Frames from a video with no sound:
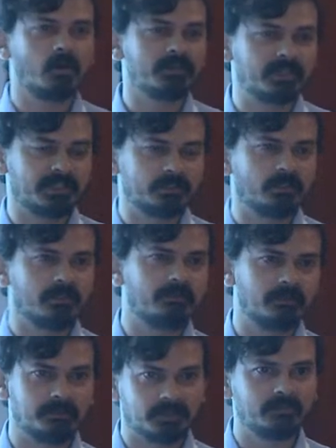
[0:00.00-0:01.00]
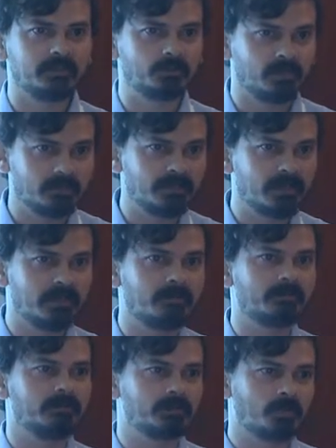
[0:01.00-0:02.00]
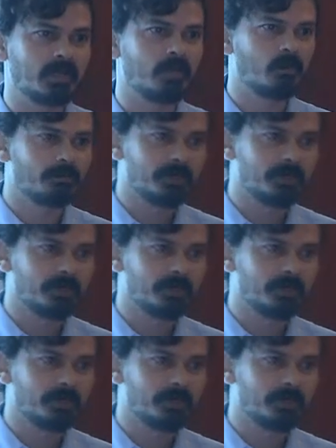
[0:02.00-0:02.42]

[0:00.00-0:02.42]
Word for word: contextual information, which will be, which will allow